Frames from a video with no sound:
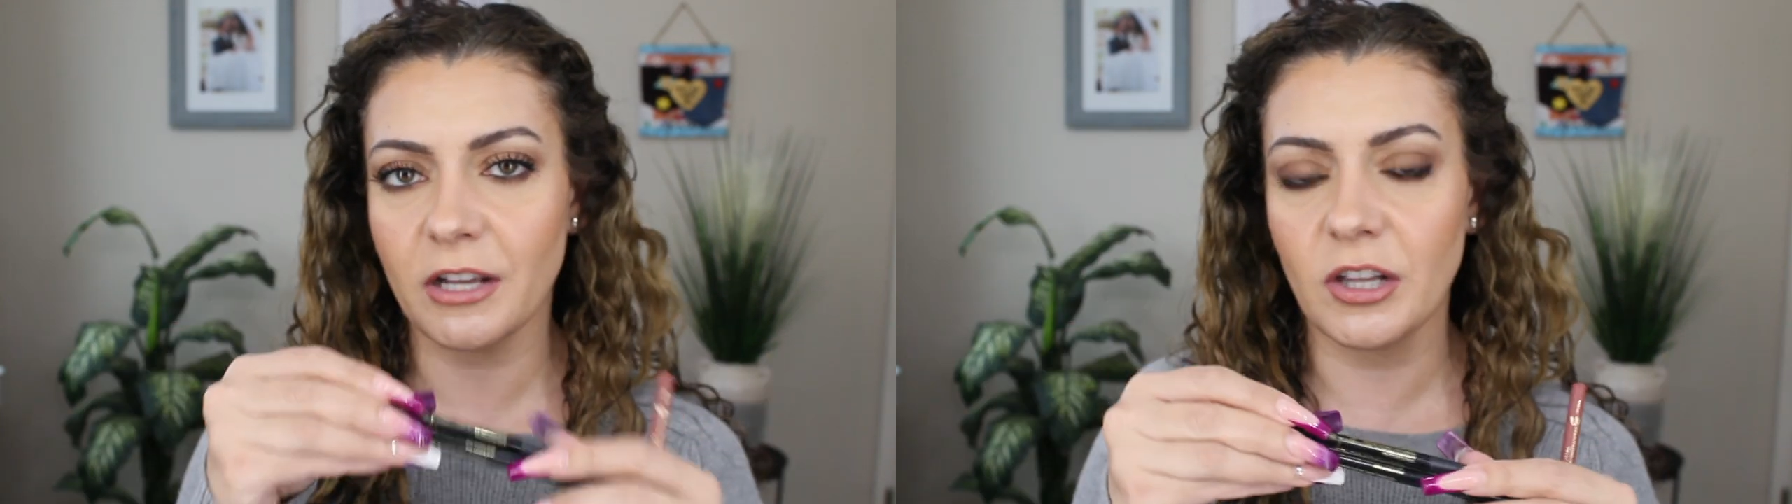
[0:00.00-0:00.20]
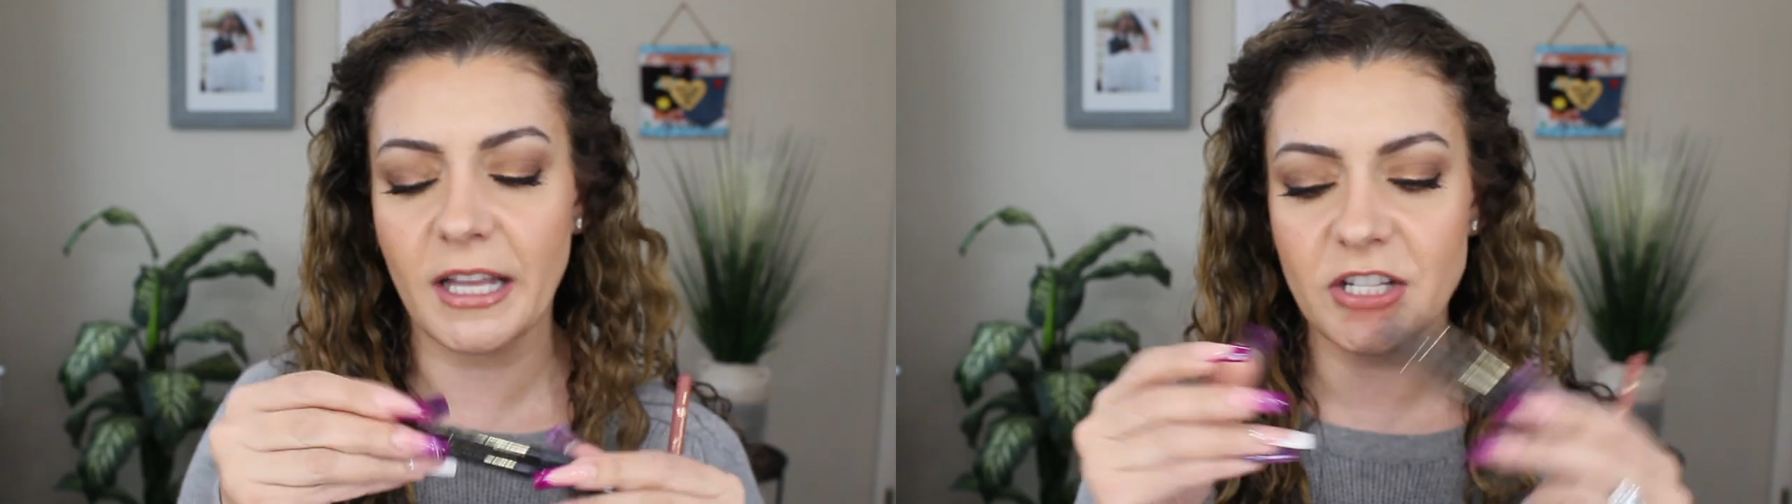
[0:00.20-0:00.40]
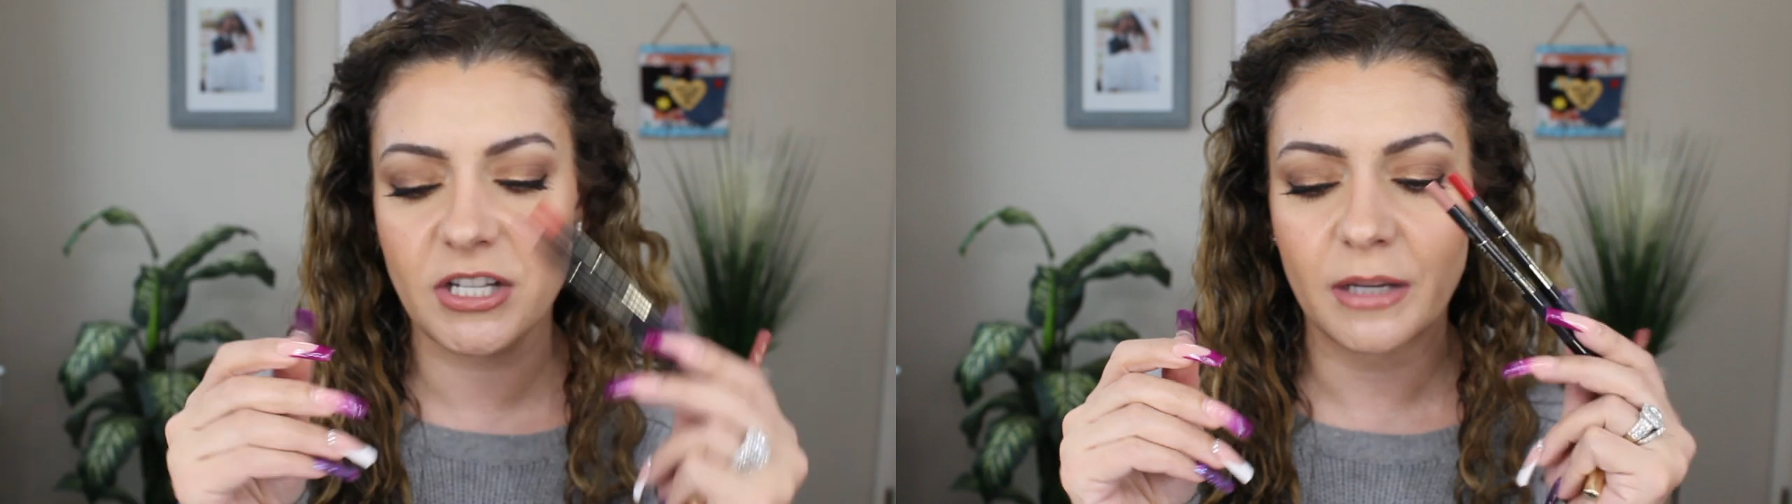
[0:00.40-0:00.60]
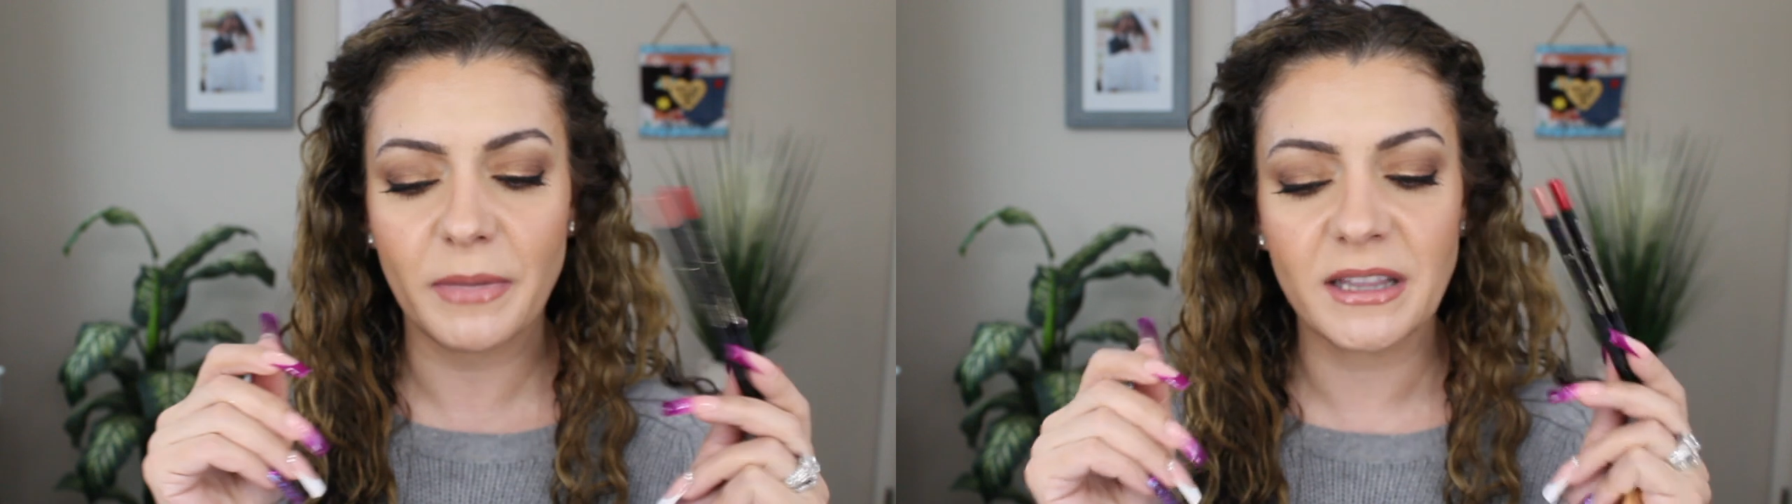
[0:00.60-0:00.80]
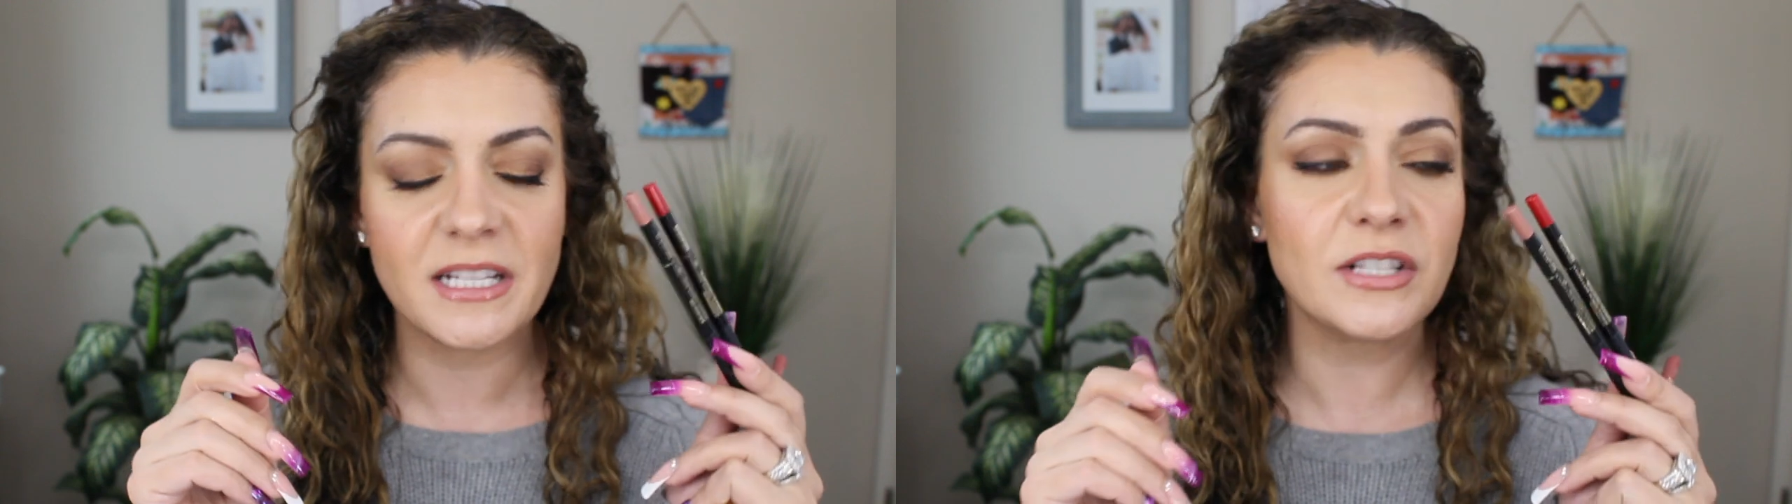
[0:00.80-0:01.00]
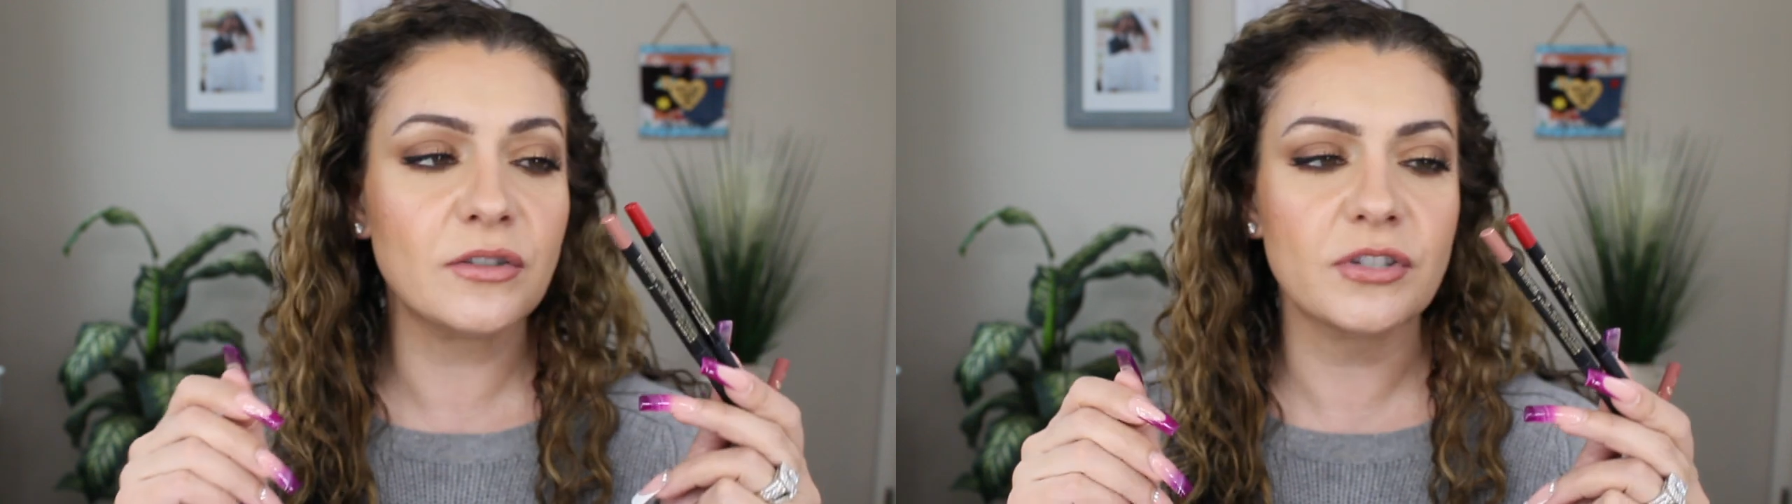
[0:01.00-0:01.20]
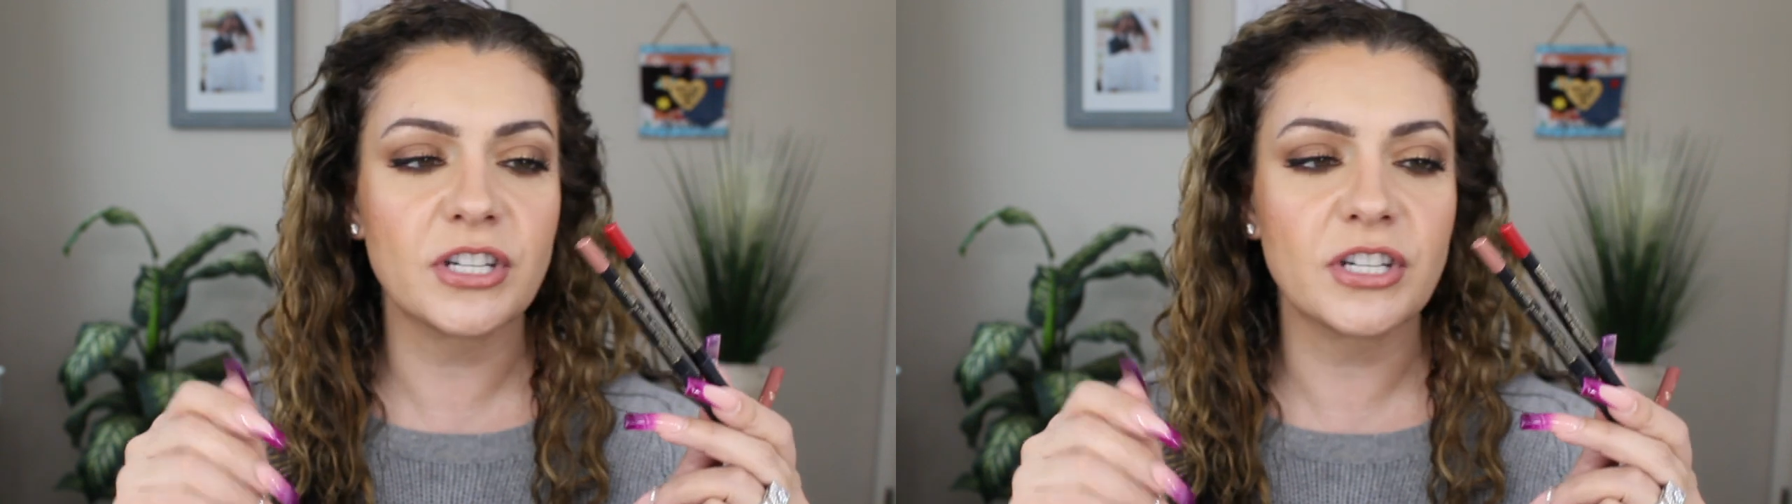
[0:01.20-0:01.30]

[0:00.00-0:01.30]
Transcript: collection but these two